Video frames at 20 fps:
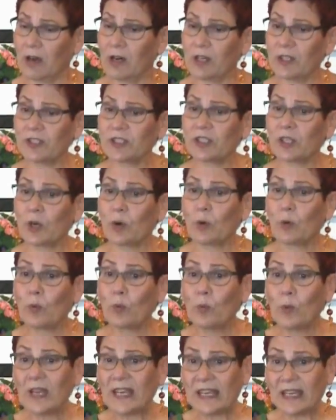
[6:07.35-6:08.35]
Also,
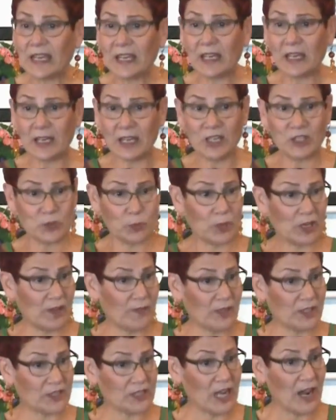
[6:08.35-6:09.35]
we, each one
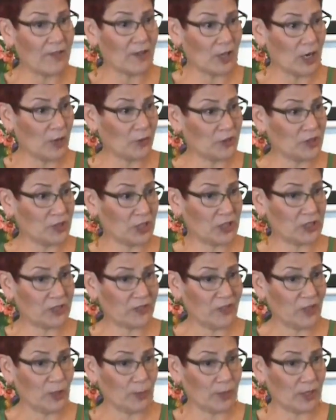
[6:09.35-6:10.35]
of us, have our own
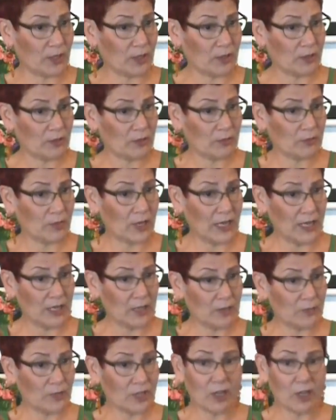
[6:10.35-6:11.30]
sense of humor, right?